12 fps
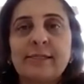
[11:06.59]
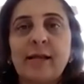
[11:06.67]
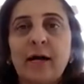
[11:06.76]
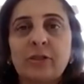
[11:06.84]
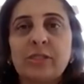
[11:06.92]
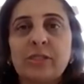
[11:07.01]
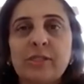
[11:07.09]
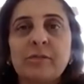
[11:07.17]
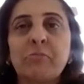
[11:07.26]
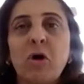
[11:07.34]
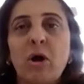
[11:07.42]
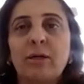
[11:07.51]
largest
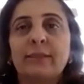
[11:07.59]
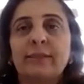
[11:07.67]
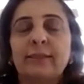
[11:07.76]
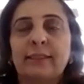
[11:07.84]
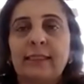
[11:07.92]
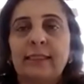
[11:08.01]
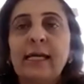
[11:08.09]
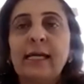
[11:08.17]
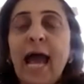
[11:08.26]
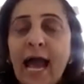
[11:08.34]
democracy,